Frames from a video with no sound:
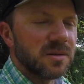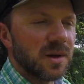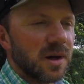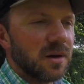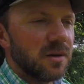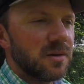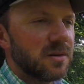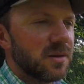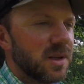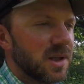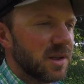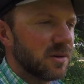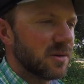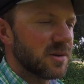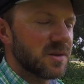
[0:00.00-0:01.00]
row
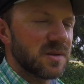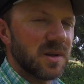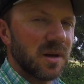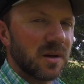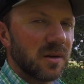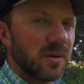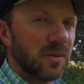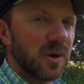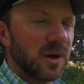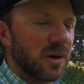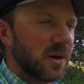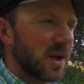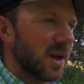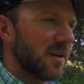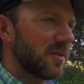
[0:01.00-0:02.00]
deal is not going to
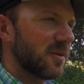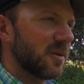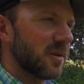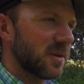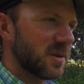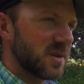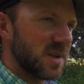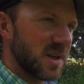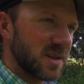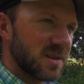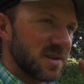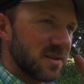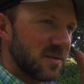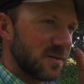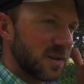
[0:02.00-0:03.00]
work after the
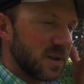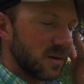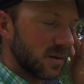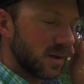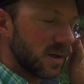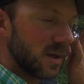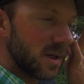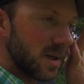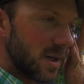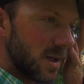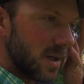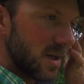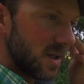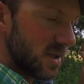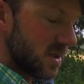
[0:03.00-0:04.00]
sticks in the field.
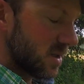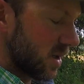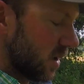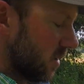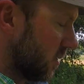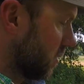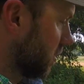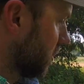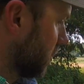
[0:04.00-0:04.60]
So